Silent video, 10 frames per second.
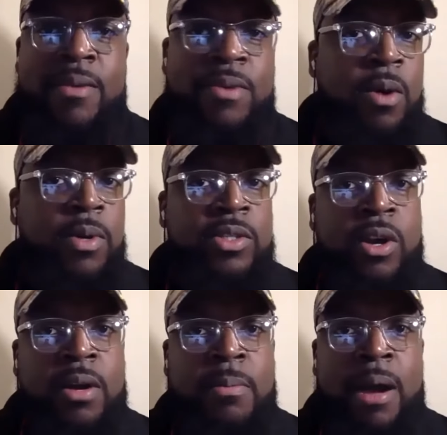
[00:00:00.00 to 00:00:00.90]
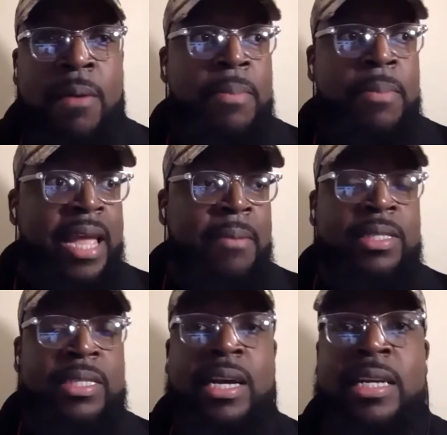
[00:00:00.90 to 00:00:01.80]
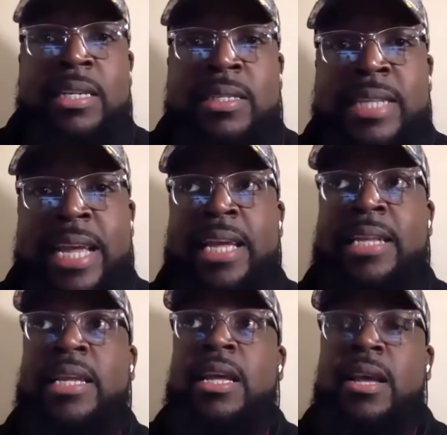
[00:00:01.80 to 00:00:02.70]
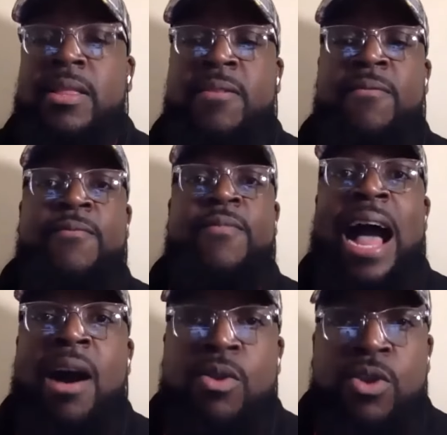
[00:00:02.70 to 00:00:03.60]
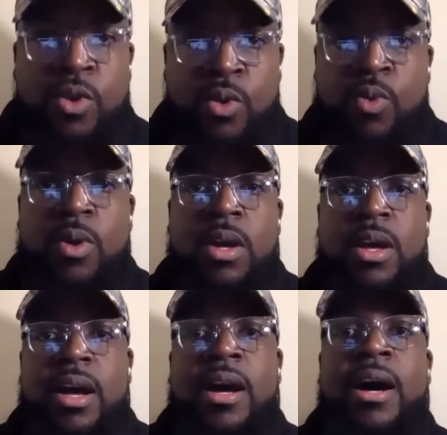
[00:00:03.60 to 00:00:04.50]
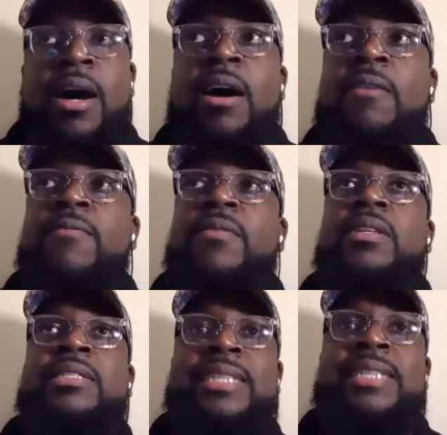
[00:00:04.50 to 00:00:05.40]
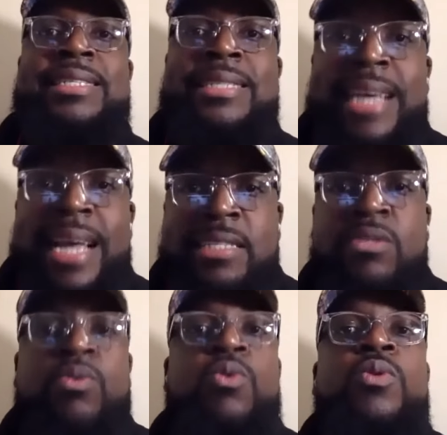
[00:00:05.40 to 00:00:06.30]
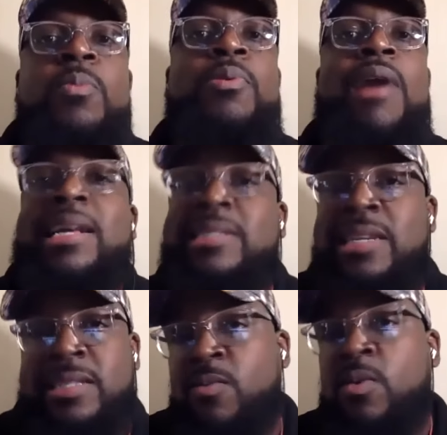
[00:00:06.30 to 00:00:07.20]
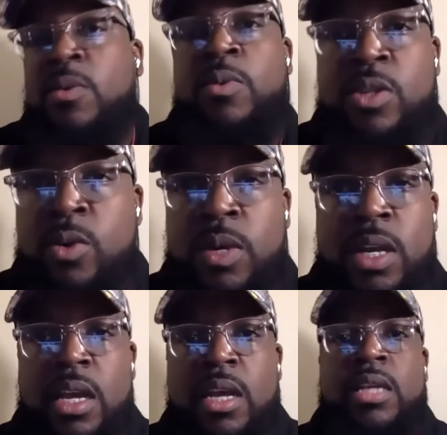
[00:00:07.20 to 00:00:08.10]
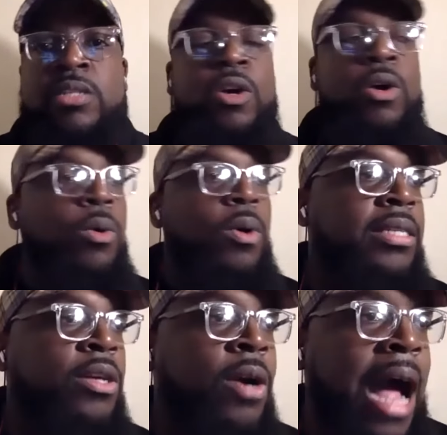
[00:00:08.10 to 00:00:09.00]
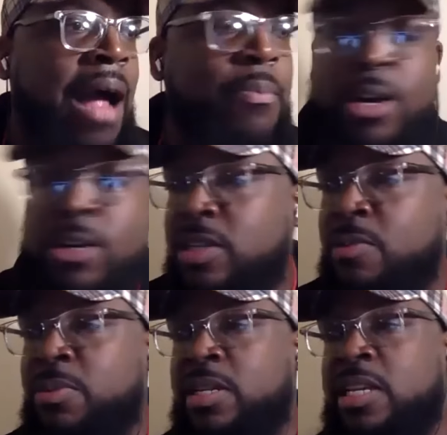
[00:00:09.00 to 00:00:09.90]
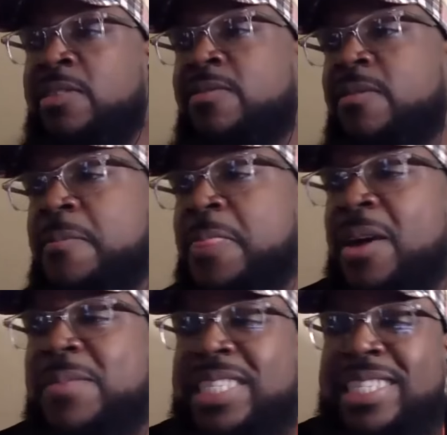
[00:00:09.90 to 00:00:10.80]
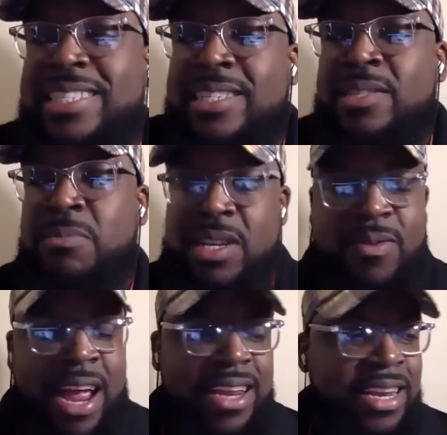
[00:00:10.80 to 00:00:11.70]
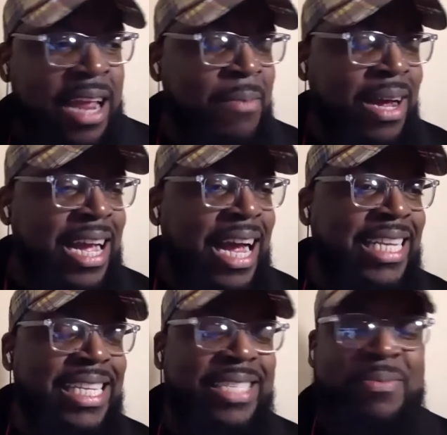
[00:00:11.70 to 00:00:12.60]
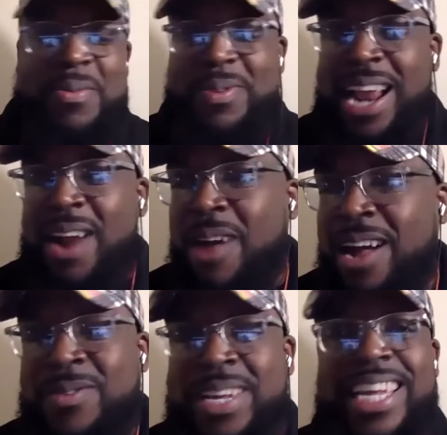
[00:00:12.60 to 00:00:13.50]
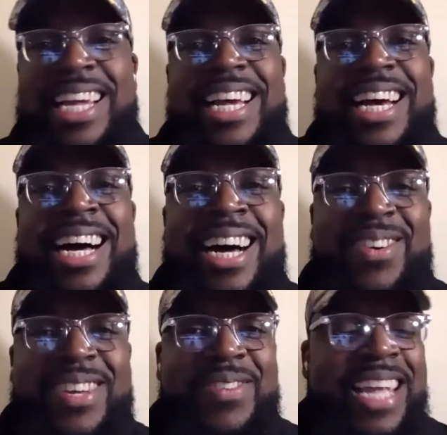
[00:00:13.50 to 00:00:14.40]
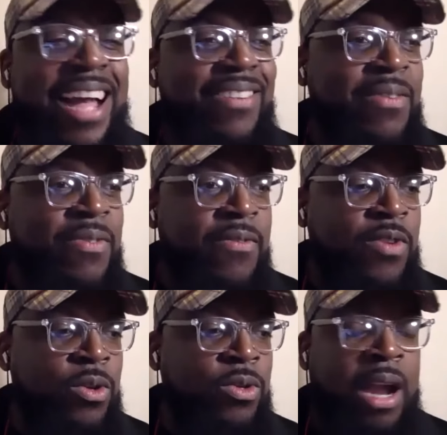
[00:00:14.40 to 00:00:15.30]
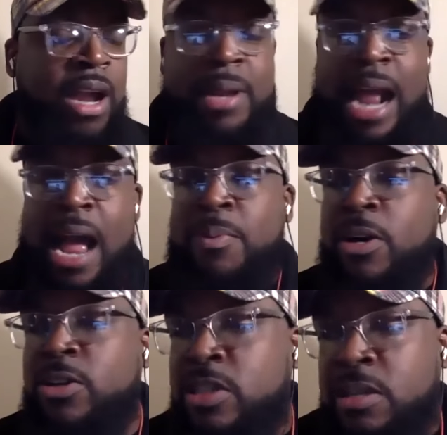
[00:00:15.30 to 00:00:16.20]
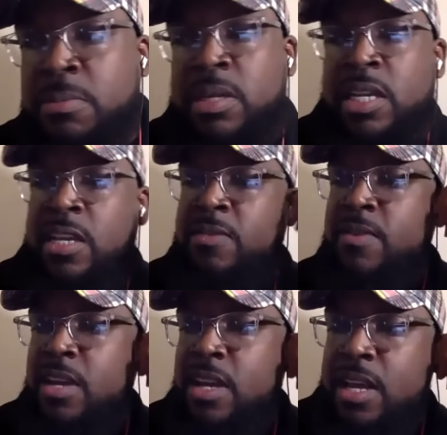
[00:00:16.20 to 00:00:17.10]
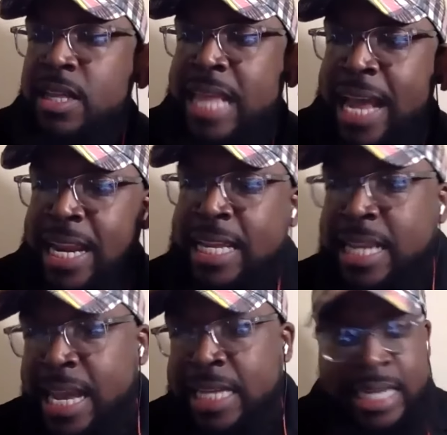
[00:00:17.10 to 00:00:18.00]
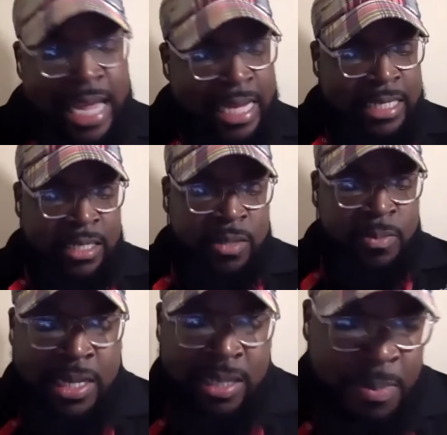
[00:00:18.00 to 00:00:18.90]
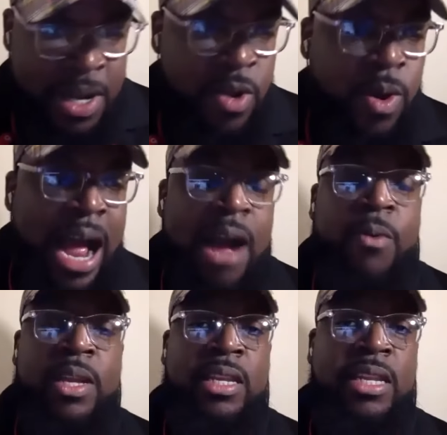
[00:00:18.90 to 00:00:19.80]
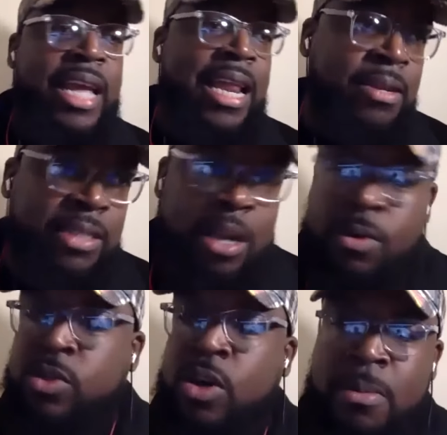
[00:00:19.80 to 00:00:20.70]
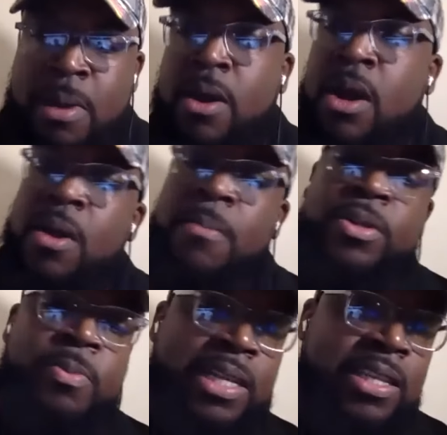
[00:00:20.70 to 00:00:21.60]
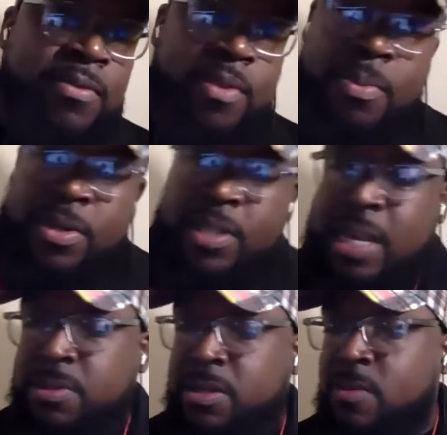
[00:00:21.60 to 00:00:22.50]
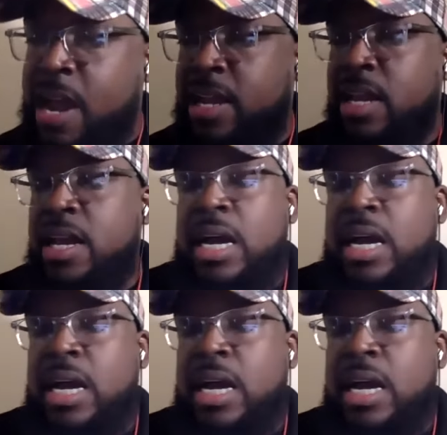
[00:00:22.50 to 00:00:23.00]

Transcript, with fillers: And we always talk about being able to understand the value of success through the process of what we're doing. And so, and so I personally believe um, and this is just me, right? A lot of my colleagues and people that I rock with, uh, we, we have different views, right? But I personally believe that in the education space, depending on how we look at it, because I always talk about perspective and perception, right?